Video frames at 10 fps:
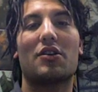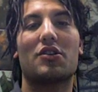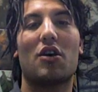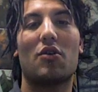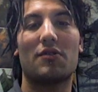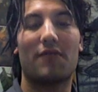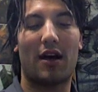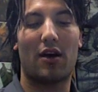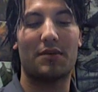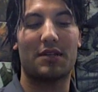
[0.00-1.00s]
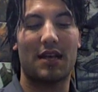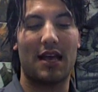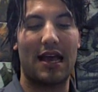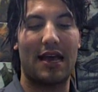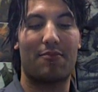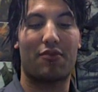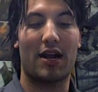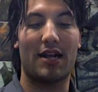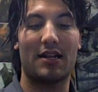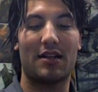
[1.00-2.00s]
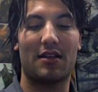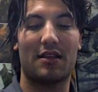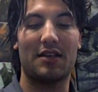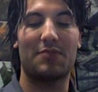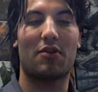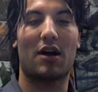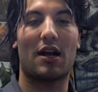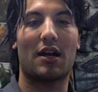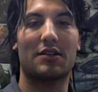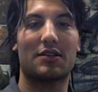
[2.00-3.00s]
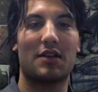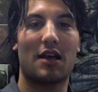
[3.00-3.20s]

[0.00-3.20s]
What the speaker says: co-developed and branded these products,